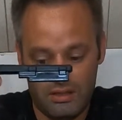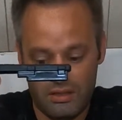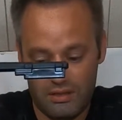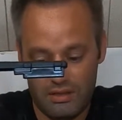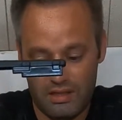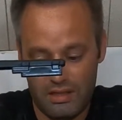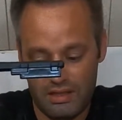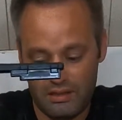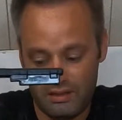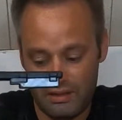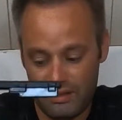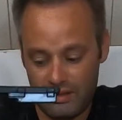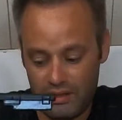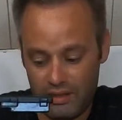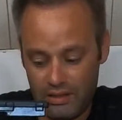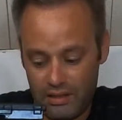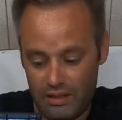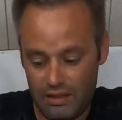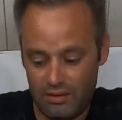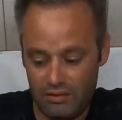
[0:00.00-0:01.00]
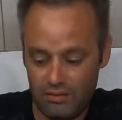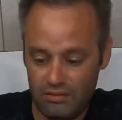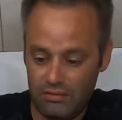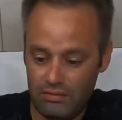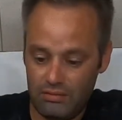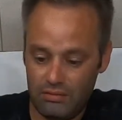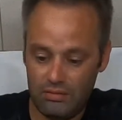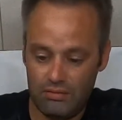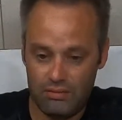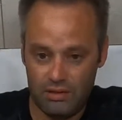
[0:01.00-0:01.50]
It's got the cutout,
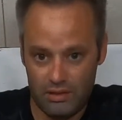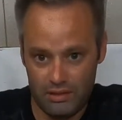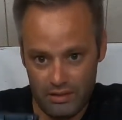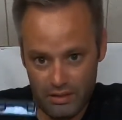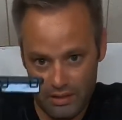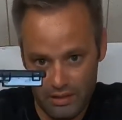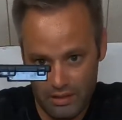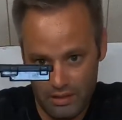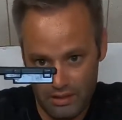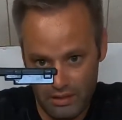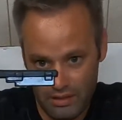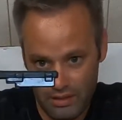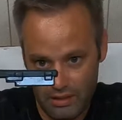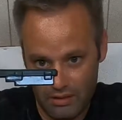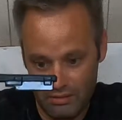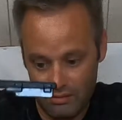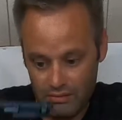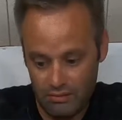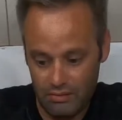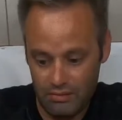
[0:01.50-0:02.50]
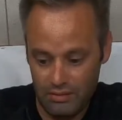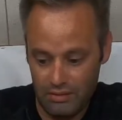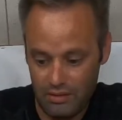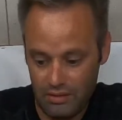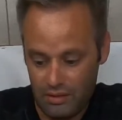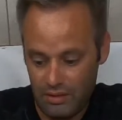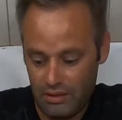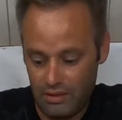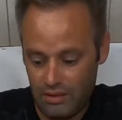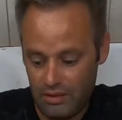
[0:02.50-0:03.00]
the way it's cut it out.
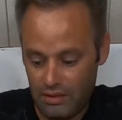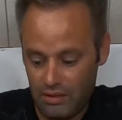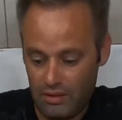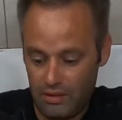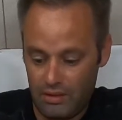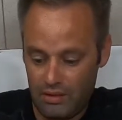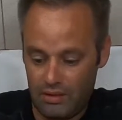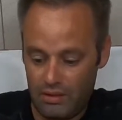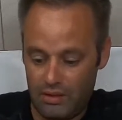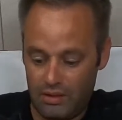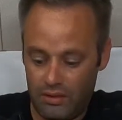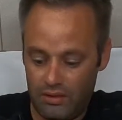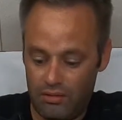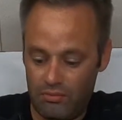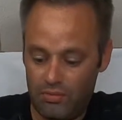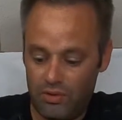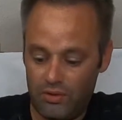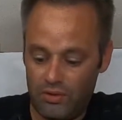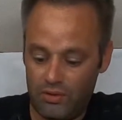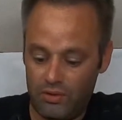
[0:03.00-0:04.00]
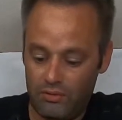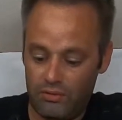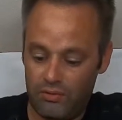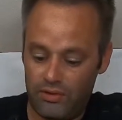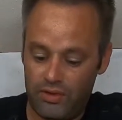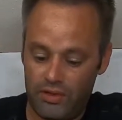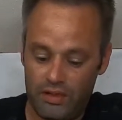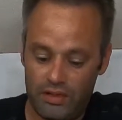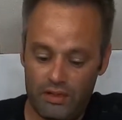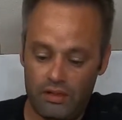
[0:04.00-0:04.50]
Now the bolt,
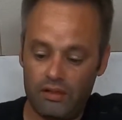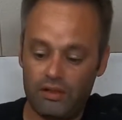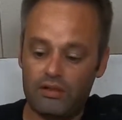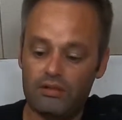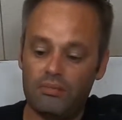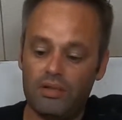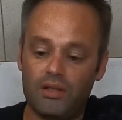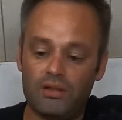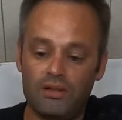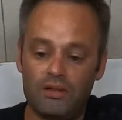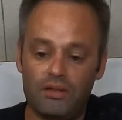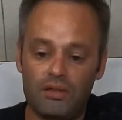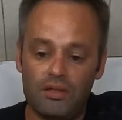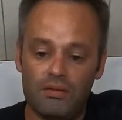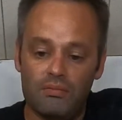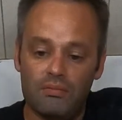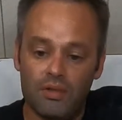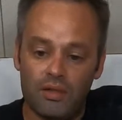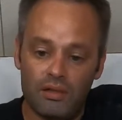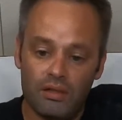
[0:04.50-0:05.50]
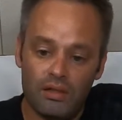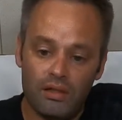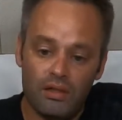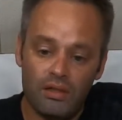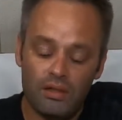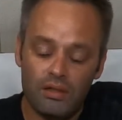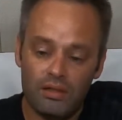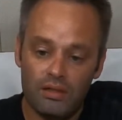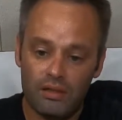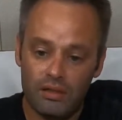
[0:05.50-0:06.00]
one thing I liked about the Tippmann
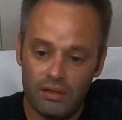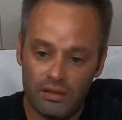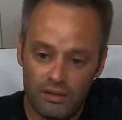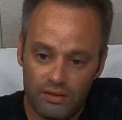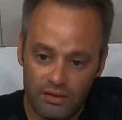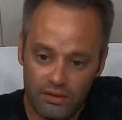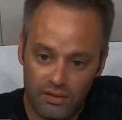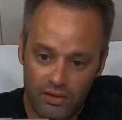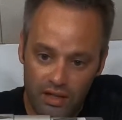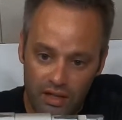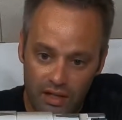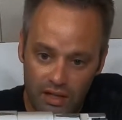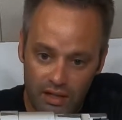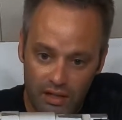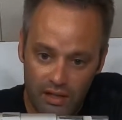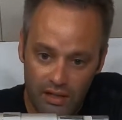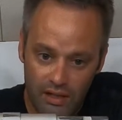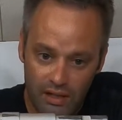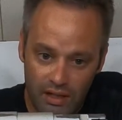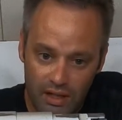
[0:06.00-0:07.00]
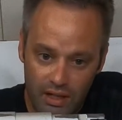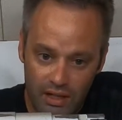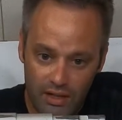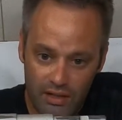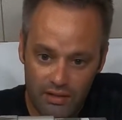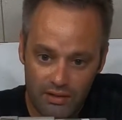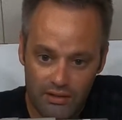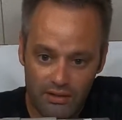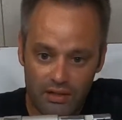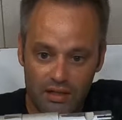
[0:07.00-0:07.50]
is that it
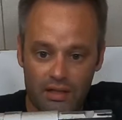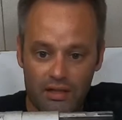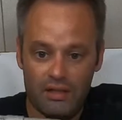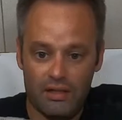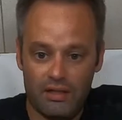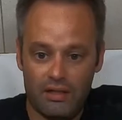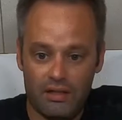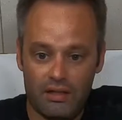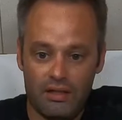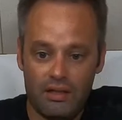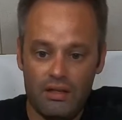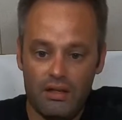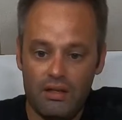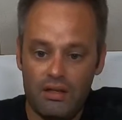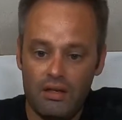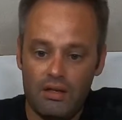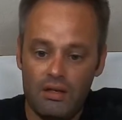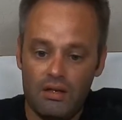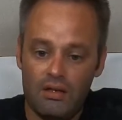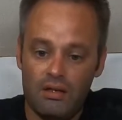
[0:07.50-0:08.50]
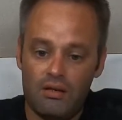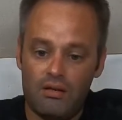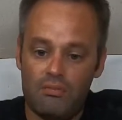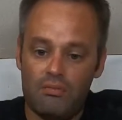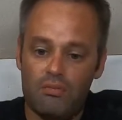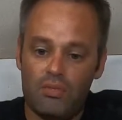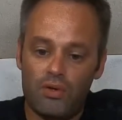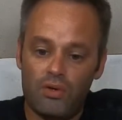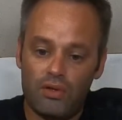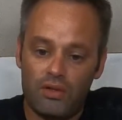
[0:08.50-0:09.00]
has a
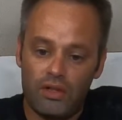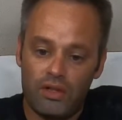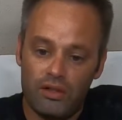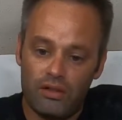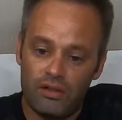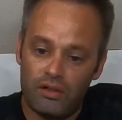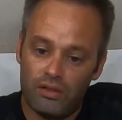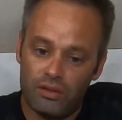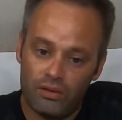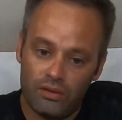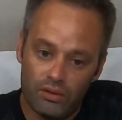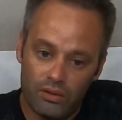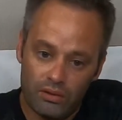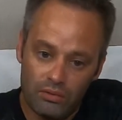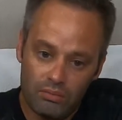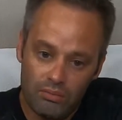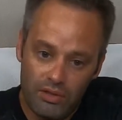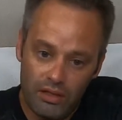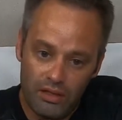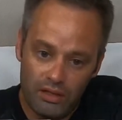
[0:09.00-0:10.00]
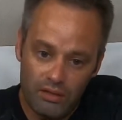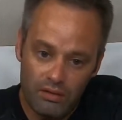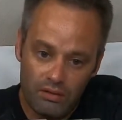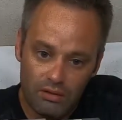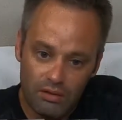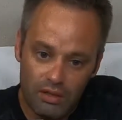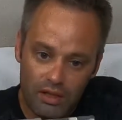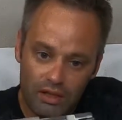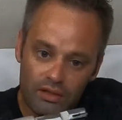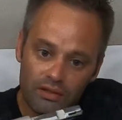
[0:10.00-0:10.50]
bolt carrier group that
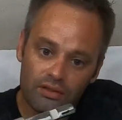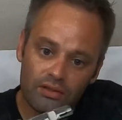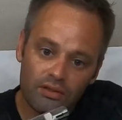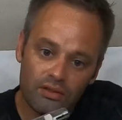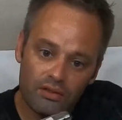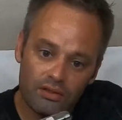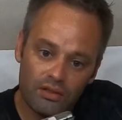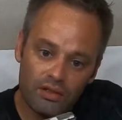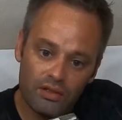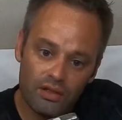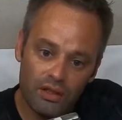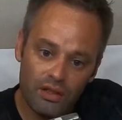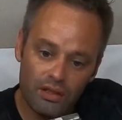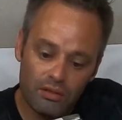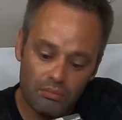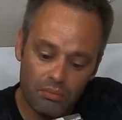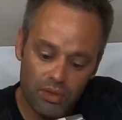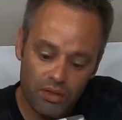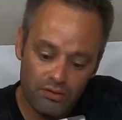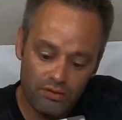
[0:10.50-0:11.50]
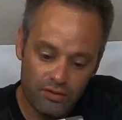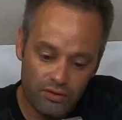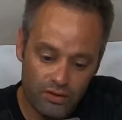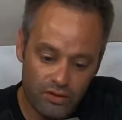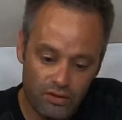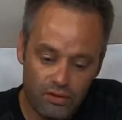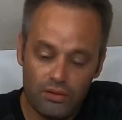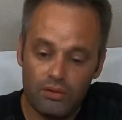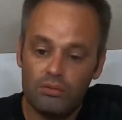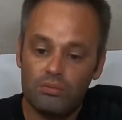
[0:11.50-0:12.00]
utilizes a buffer
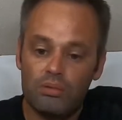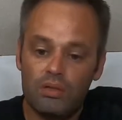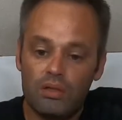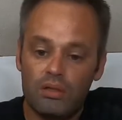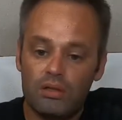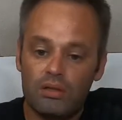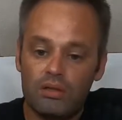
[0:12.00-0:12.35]
tube.